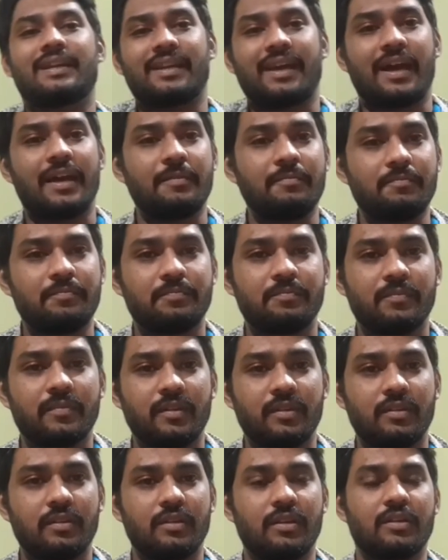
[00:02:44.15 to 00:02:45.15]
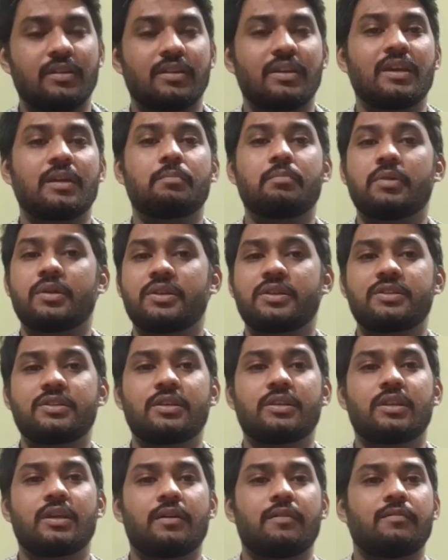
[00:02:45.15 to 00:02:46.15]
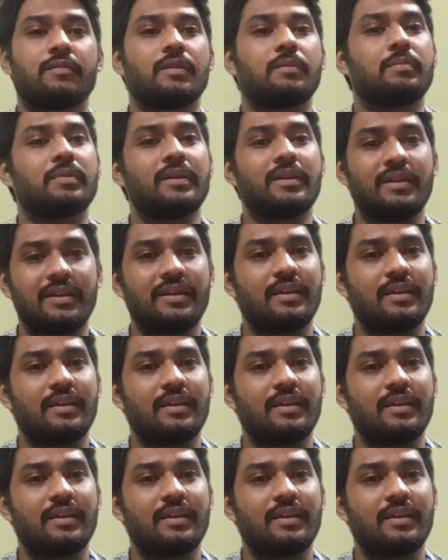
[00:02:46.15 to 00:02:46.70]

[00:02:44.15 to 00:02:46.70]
time that King Parikshita will be